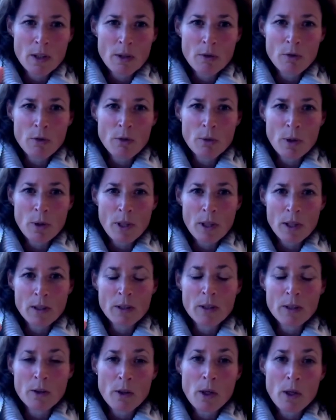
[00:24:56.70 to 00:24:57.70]
to
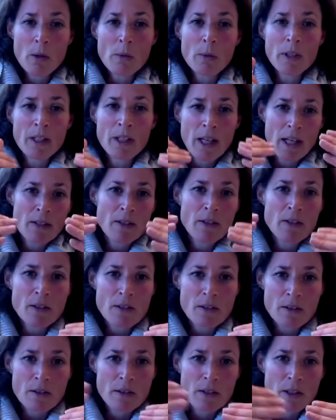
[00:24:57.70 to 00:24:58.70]
either go
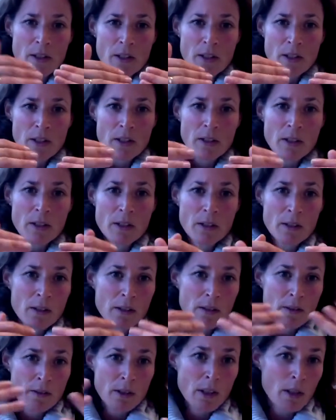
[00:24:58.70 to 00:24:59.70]
against
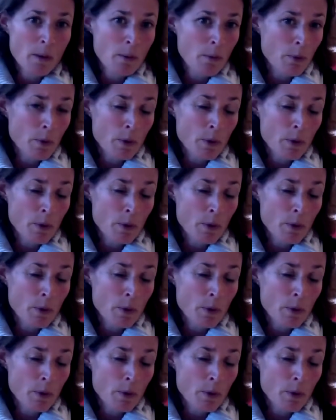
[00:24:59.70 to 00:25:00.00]
their